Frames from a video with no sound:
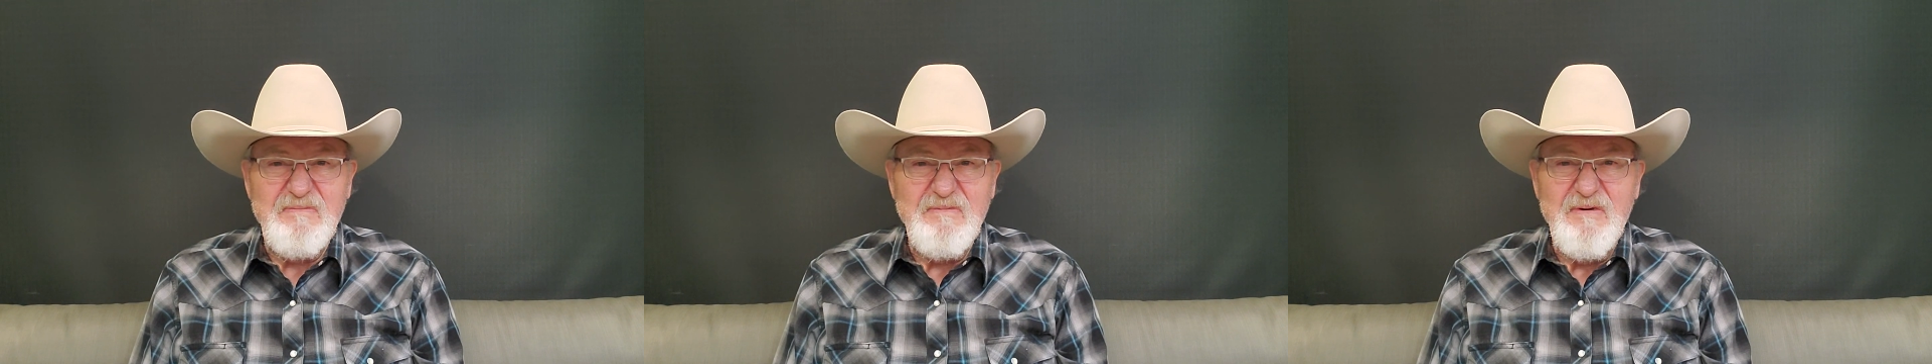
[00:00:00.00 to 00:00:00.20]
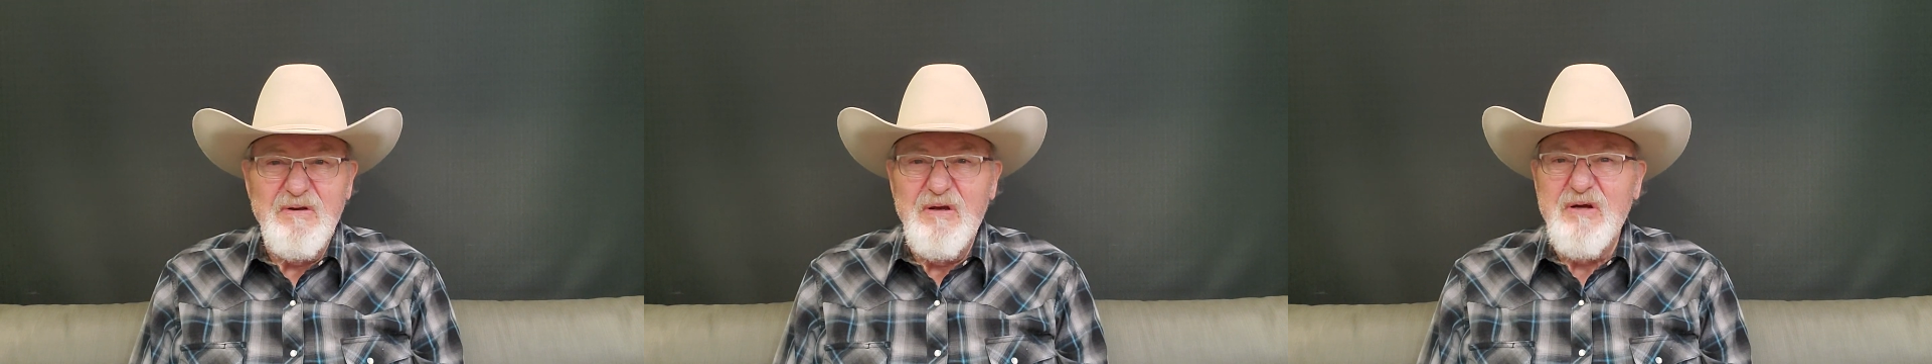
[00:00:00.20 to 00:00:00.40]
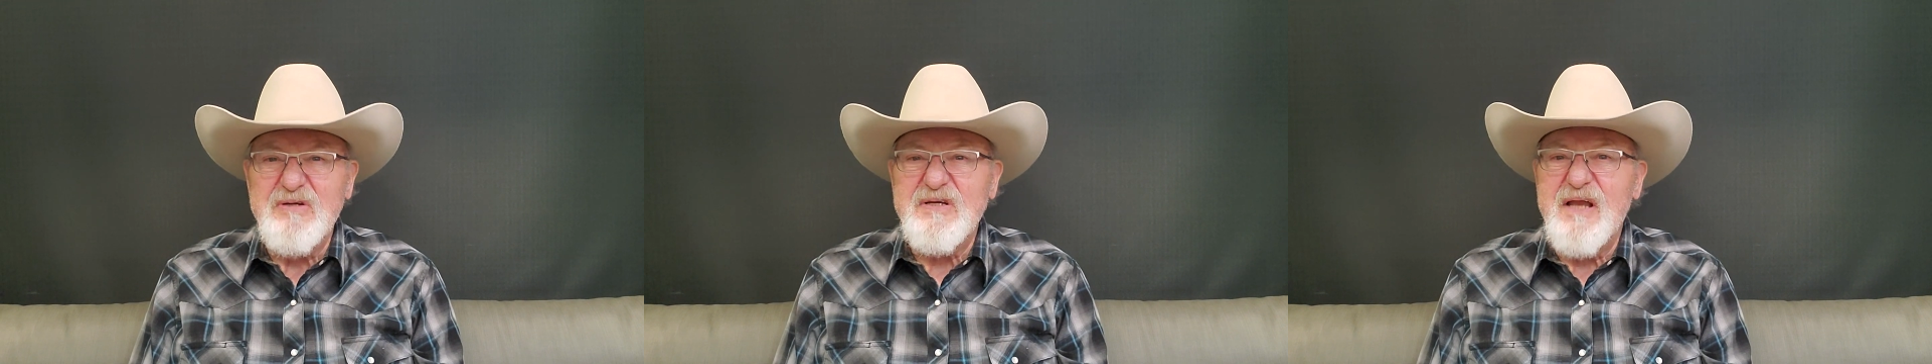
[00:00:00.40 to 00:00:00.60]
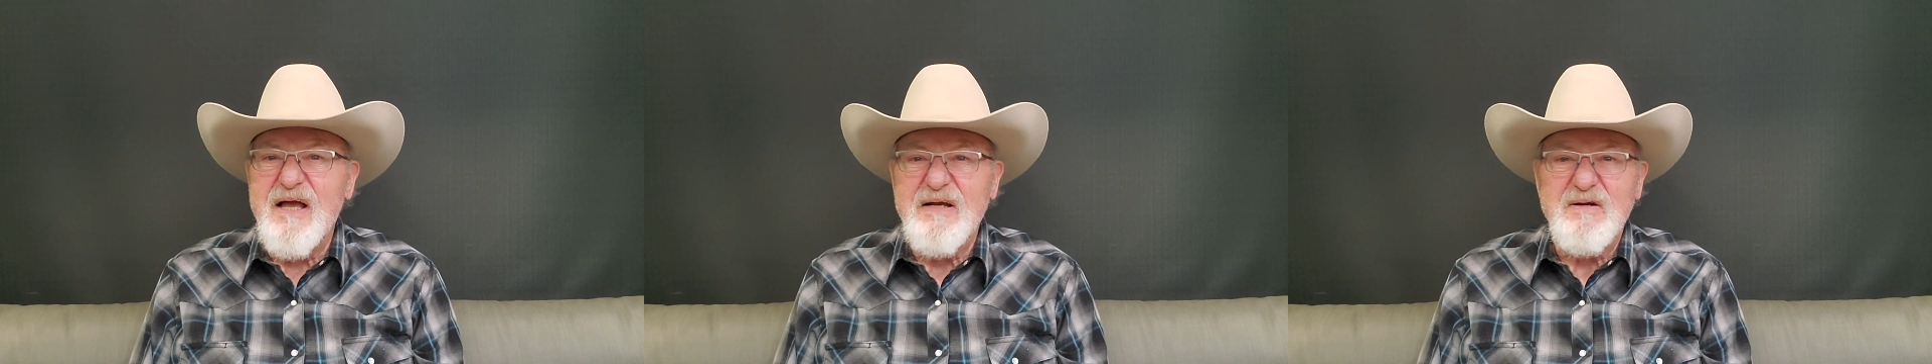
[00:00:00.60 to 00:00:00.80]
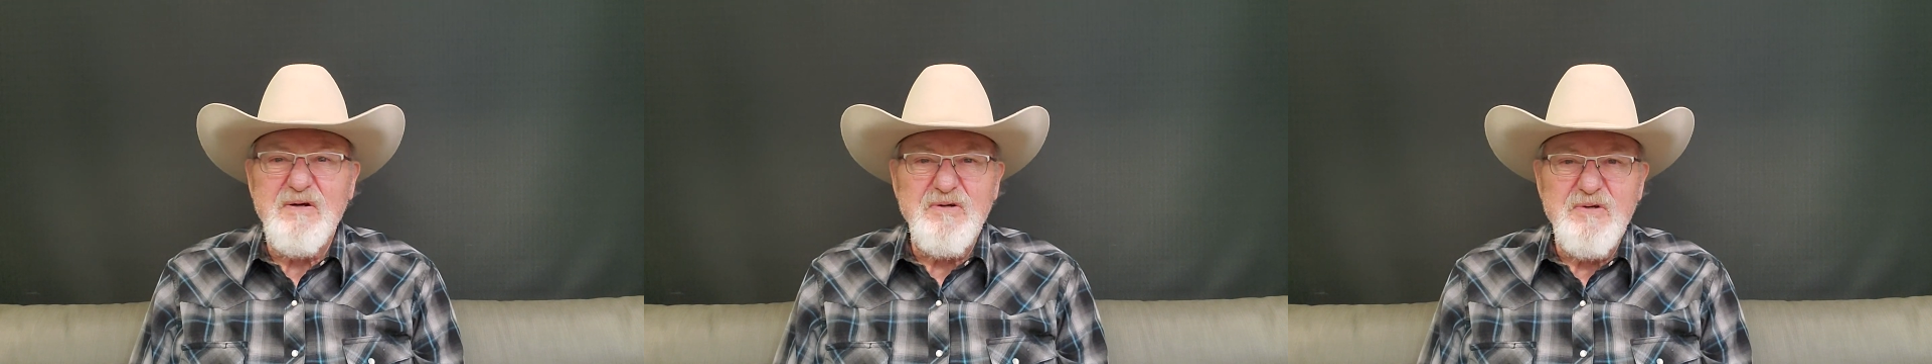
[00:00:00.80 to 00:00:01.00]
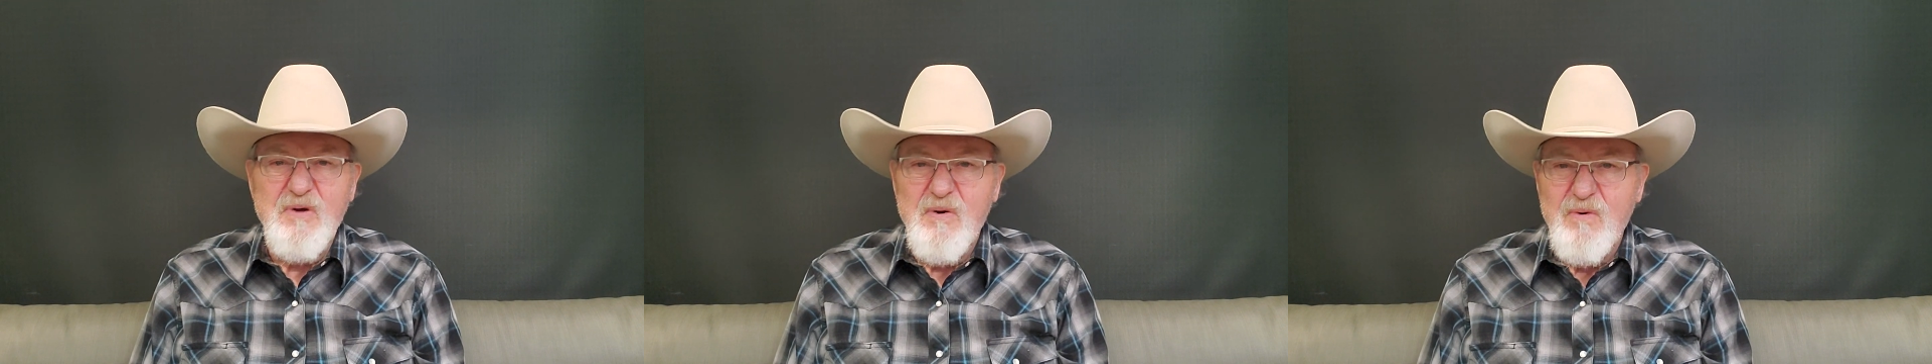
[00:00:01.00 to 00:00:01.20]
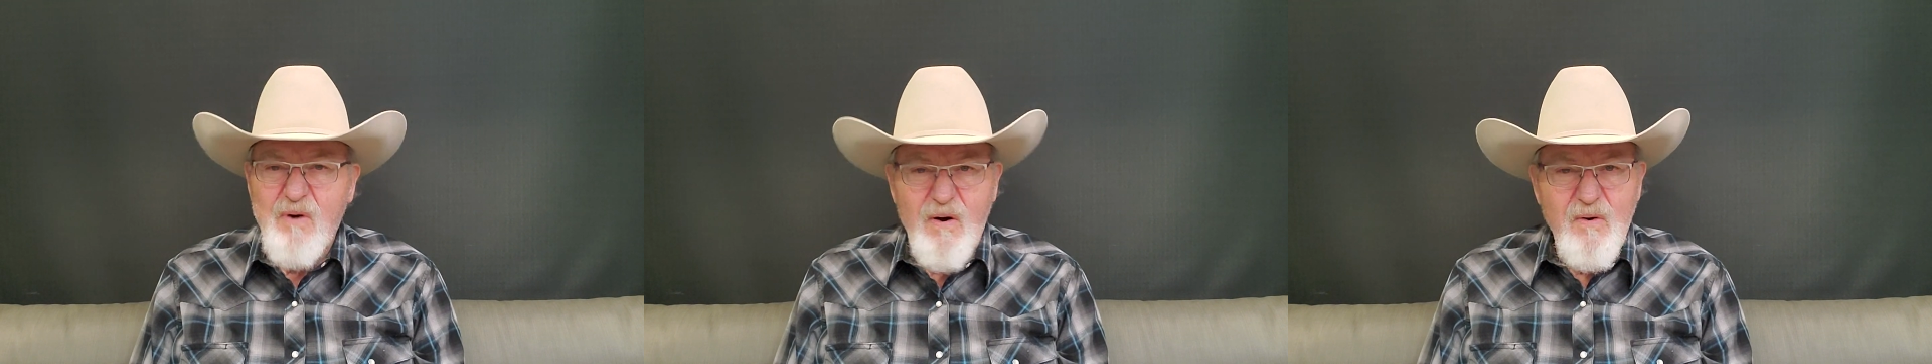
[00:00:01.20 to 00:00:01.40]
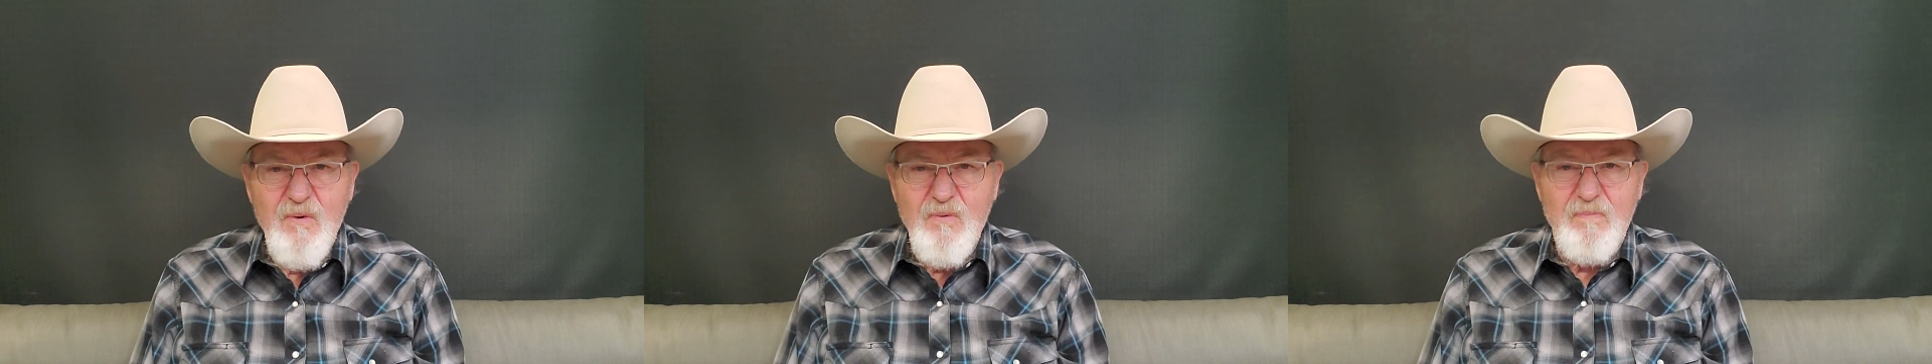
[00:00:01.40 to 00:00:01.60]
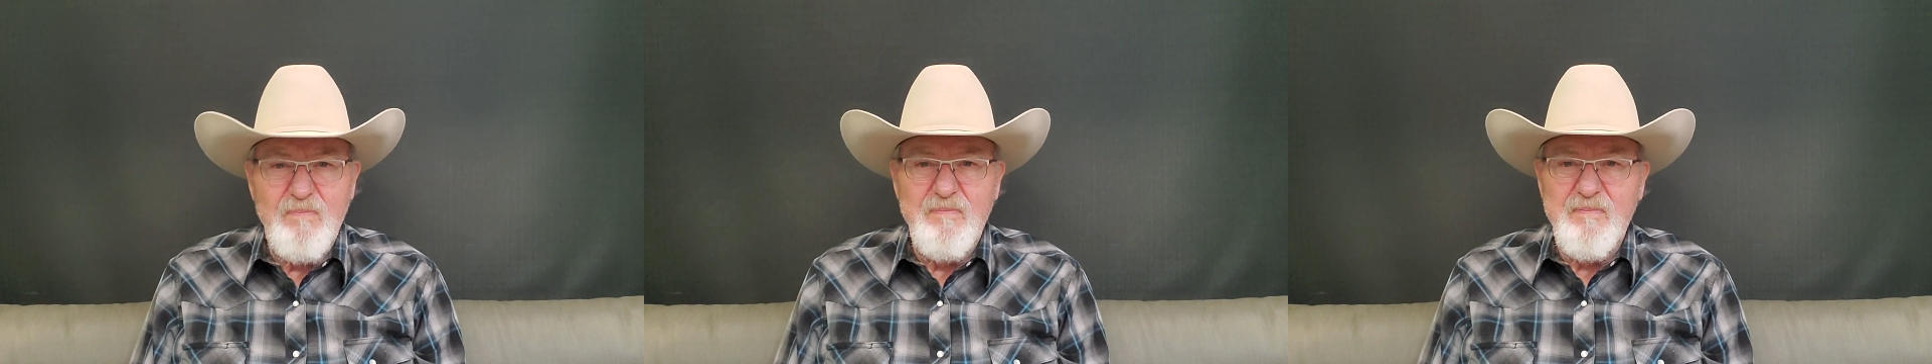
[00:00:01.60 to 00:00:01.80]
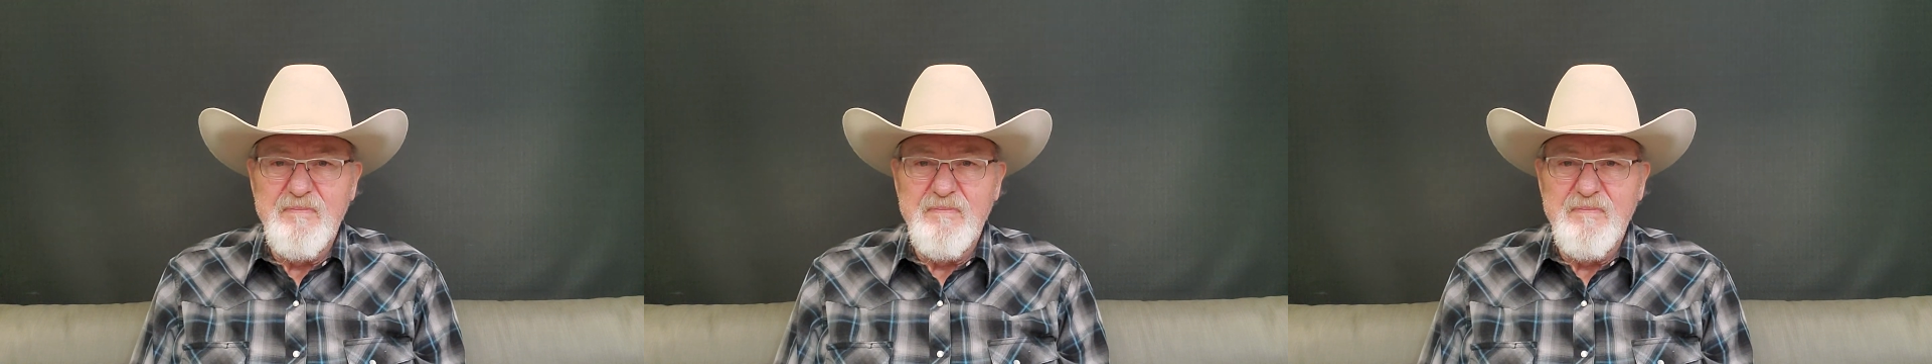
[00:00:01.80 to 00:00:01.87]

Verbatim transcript: looks like there's no hope.